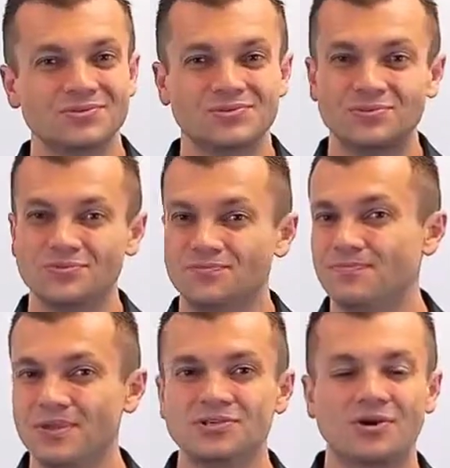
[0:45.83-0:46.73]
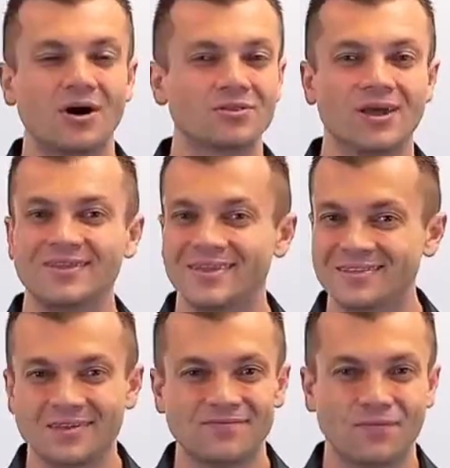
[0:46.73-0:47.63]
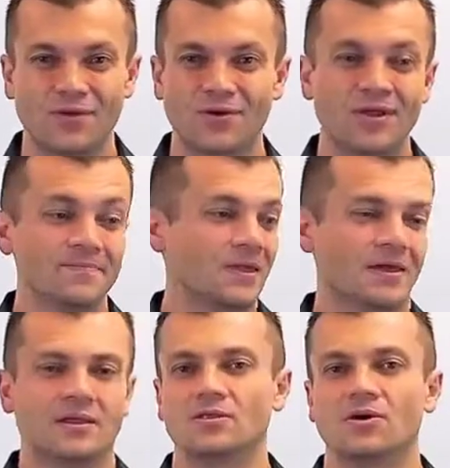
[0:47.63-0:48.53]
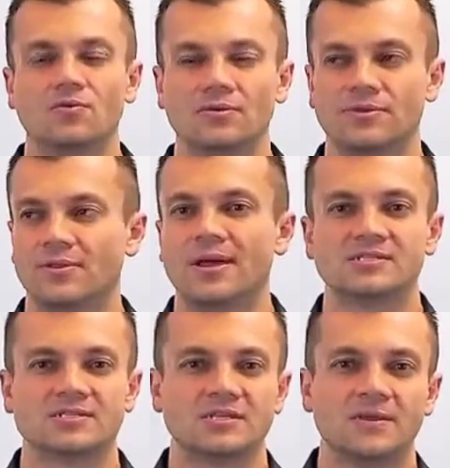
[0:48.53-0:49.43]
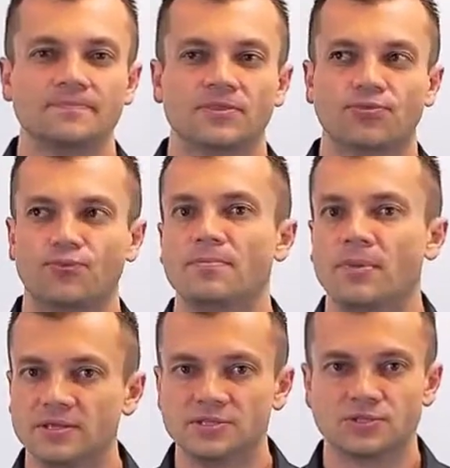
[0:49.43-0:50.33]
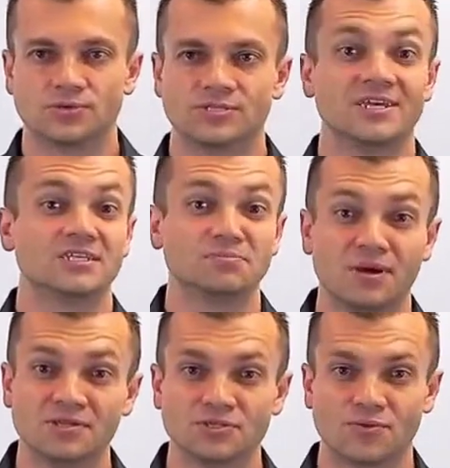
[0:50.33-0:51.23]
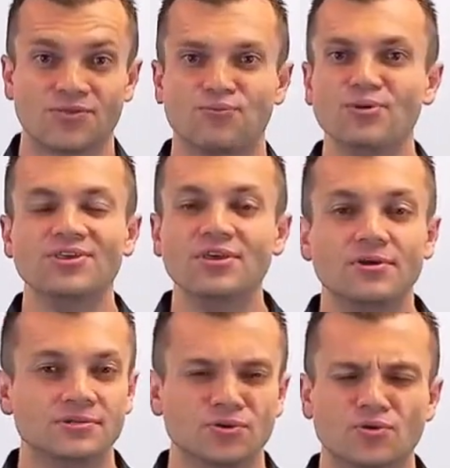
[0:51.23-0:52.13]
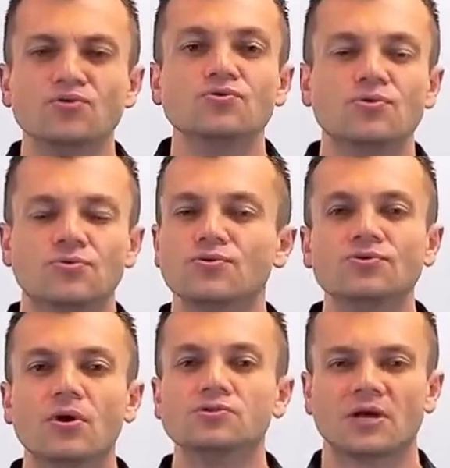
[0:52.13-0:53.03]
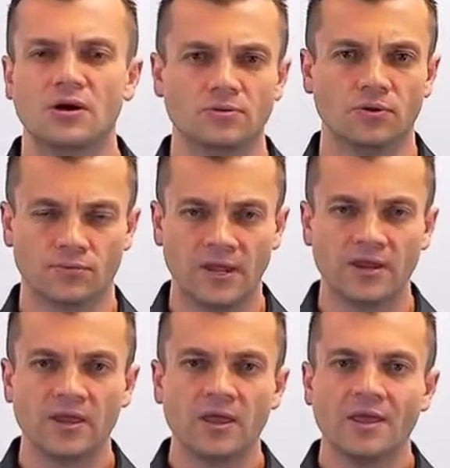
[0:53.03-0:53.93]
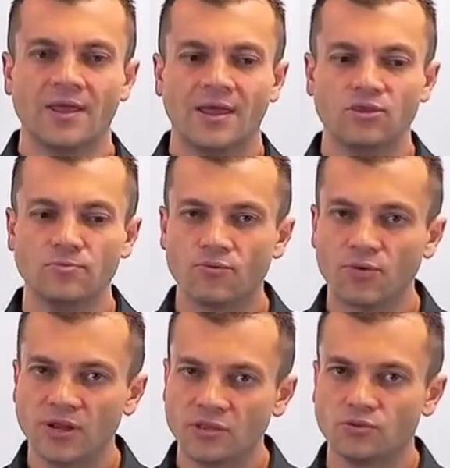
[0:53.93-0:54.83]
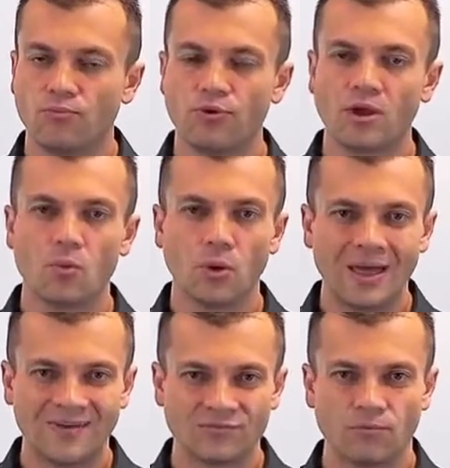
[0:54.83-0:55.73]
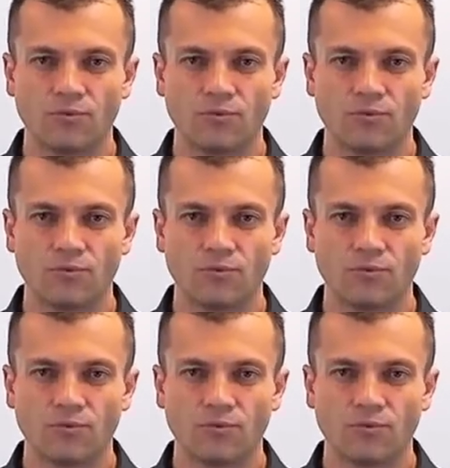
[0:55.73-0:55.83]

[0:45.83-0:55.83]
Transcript: to build your online income for, I don't know, in the last 3 months or 6 months or 3 years or who knows how long, right? And you've been running into brick wall after